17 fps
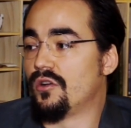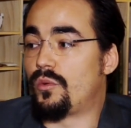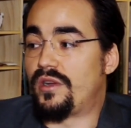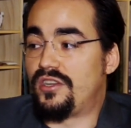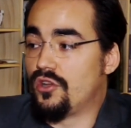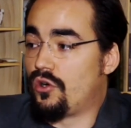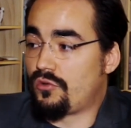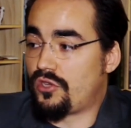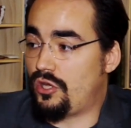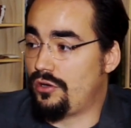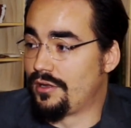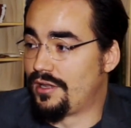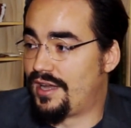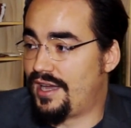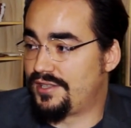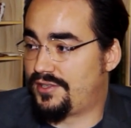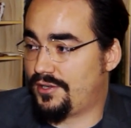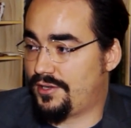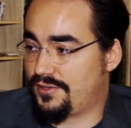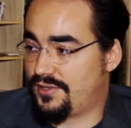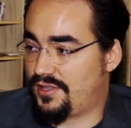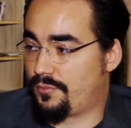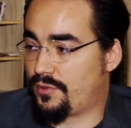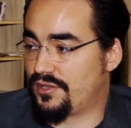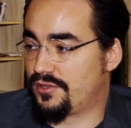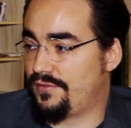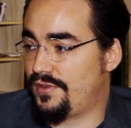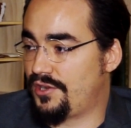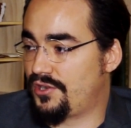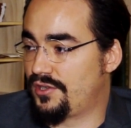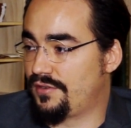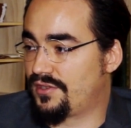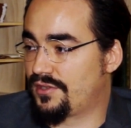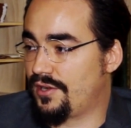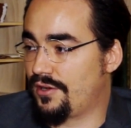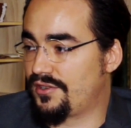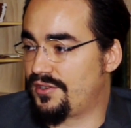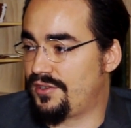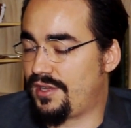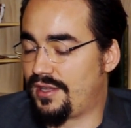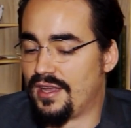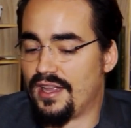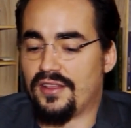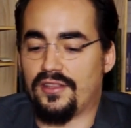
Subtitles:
we don't utilize it because of the preservation of scarcity.